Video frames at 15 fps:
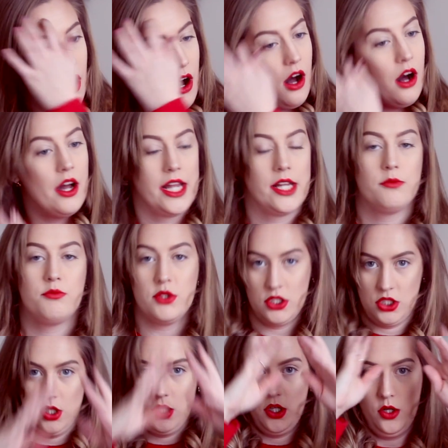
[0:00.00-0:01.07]
I
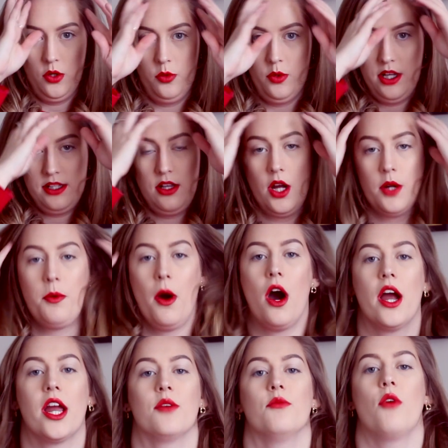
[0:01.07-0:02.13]
do a side
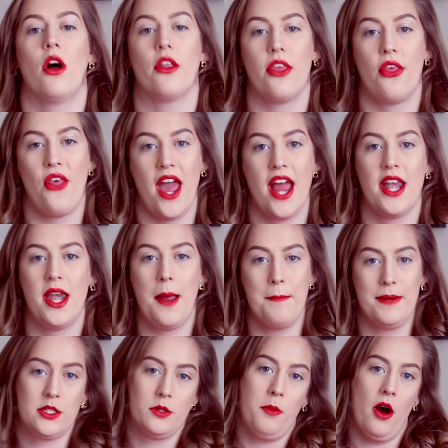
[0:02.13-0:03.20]
parting rather than a
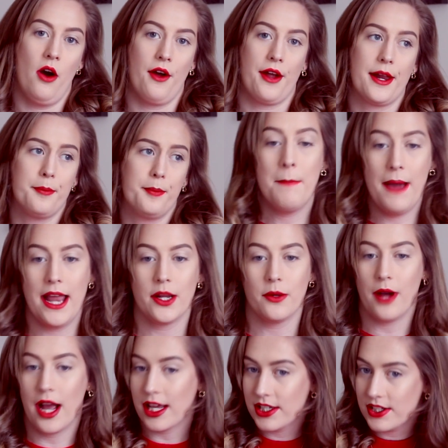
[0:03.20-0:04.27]
middle parting. But
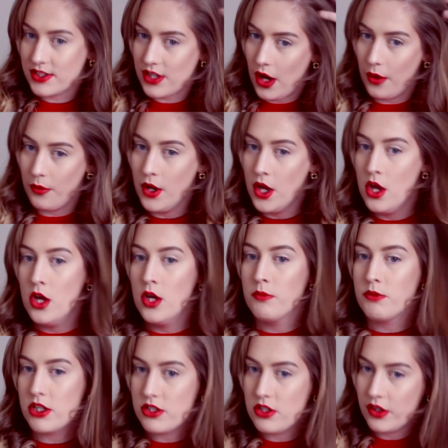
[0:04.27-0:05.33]
anyway, so
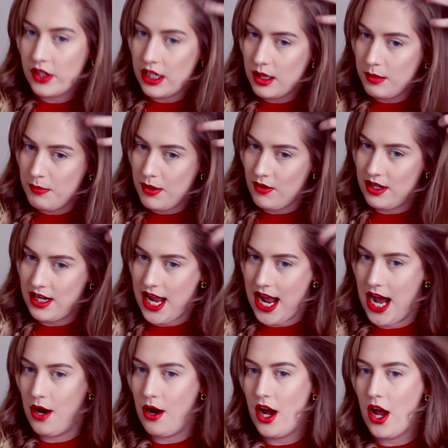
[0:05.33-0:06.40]
just looking in the mirror
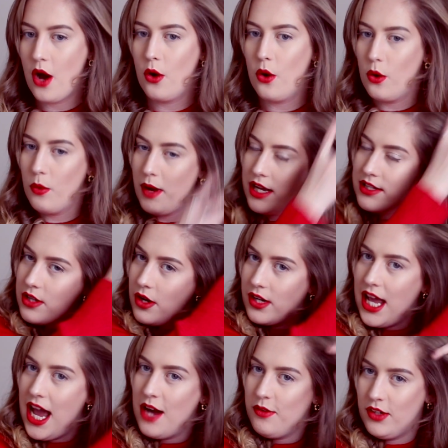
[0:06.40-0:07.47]
now, I always
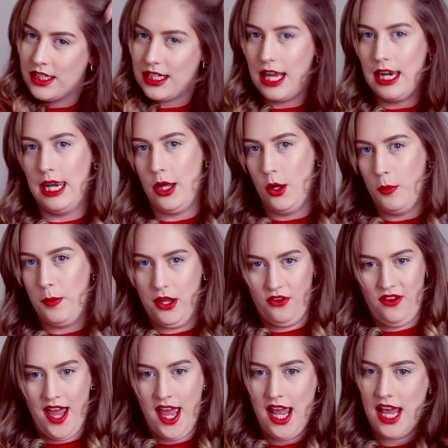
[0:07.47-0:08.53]
only have like a little bit
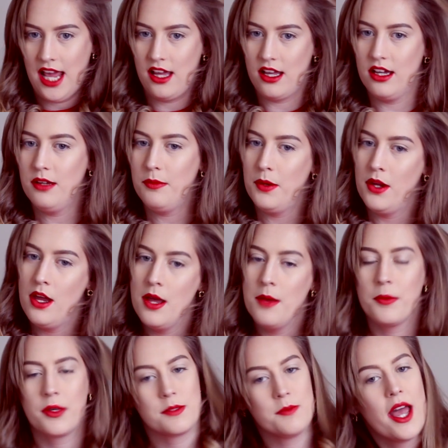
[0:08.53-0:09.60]
of hair here
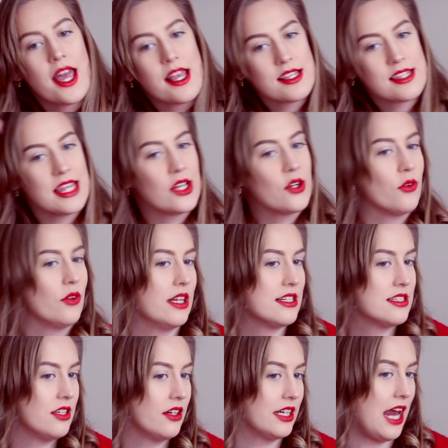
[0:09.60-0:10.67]
because my hair's thicker on
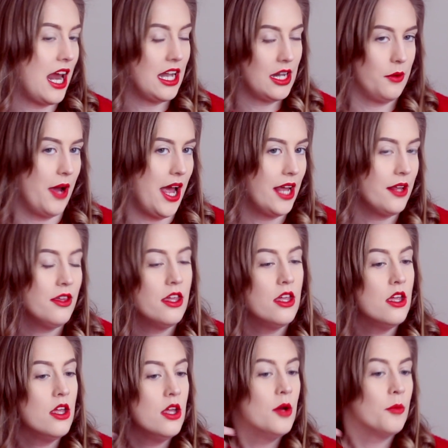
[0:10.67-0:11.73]
this side anyway.
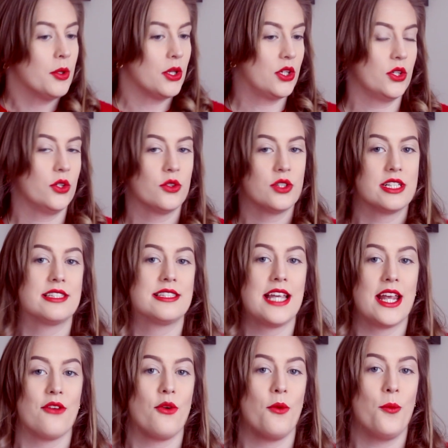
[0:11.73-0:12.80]
But you can already
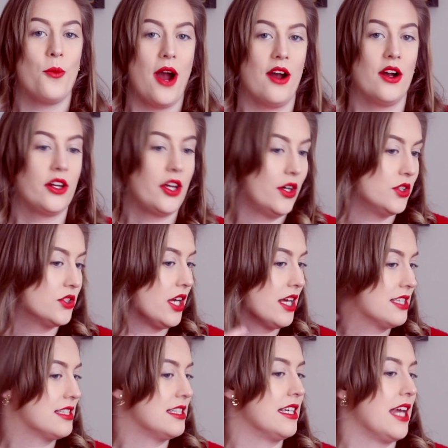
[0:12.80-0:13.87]
see from where I curled
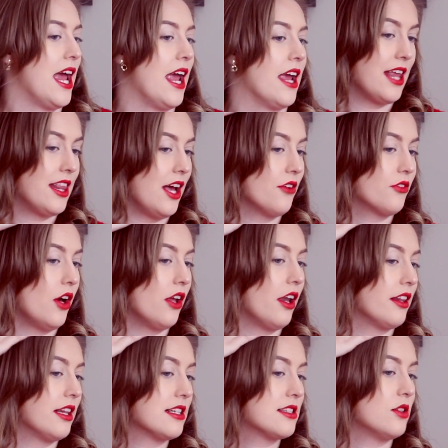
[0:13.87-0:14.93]
yesterday that I've got
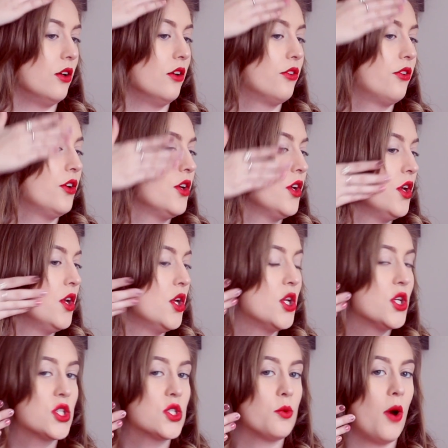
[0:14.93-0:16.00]
like this sort of
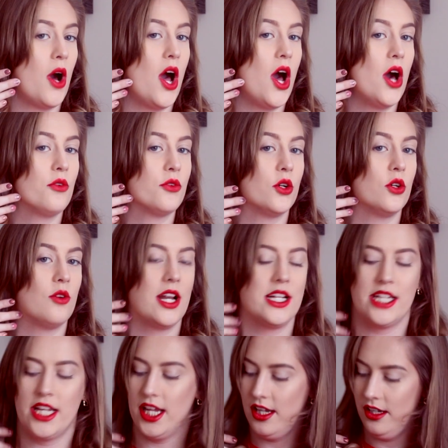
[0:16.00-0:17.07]
swerve
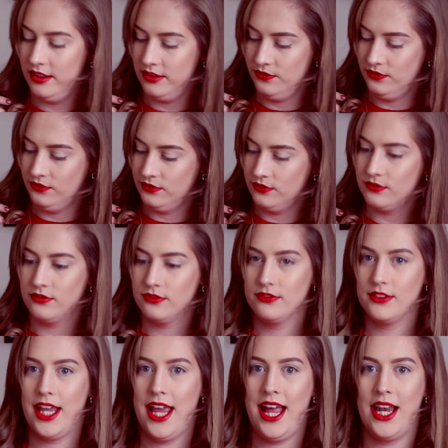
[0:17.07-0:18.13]
already.
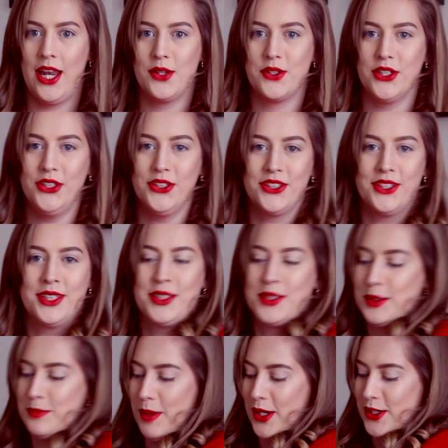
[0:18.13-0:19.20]
Hello dog,
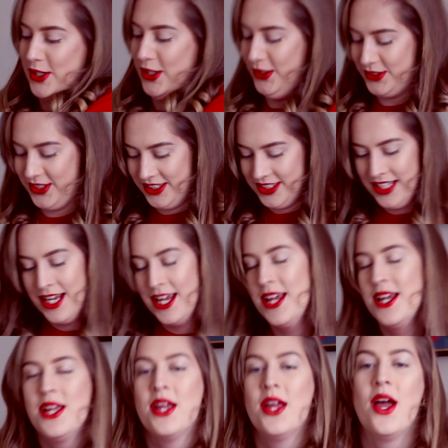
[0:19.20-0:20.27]
goodbye dog.
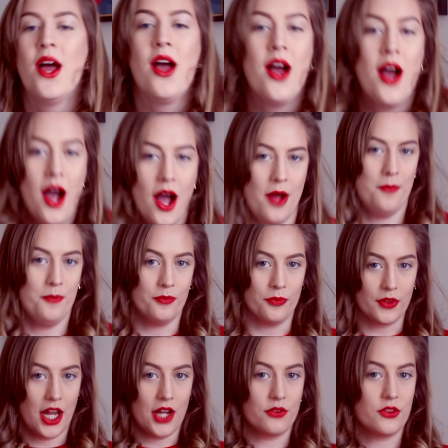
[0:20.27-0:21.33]

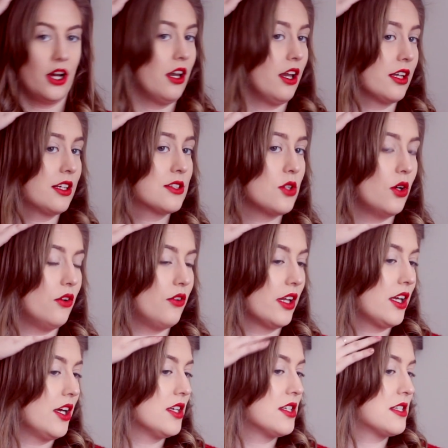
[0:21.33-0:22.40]
I've got like sort of
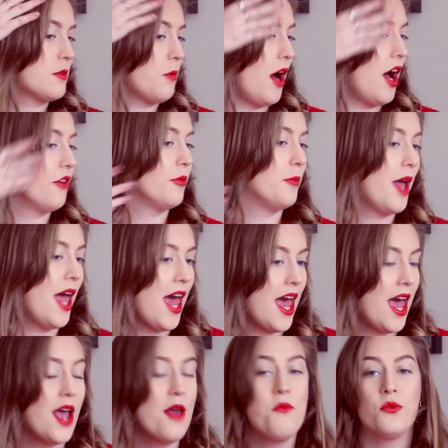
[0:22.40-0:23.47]
like a swerve in my
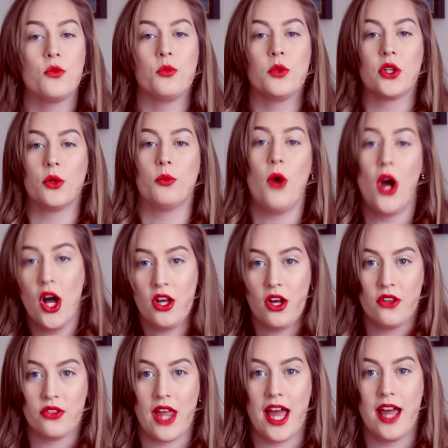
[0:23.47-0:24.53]
hair. We're going to
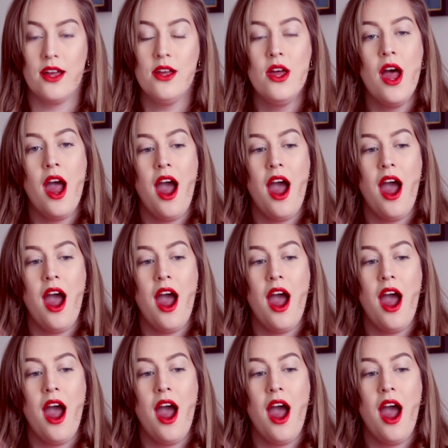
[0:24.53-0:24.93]
work on that,